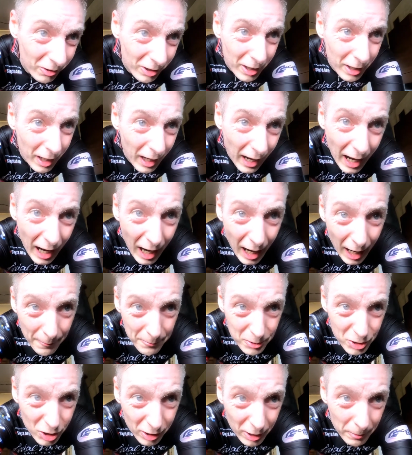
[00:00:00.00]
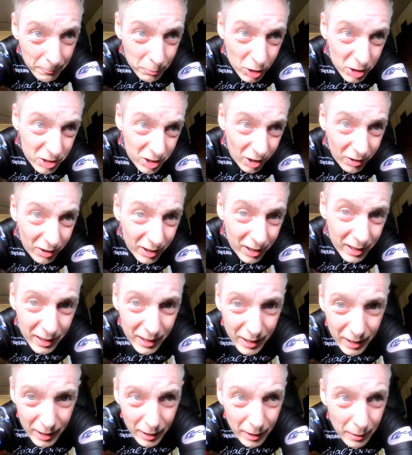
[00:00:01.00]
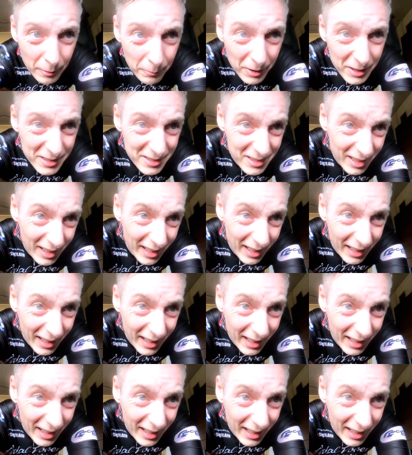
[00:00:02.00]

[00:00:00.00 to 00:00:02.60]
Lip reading: Absolutely brutal. But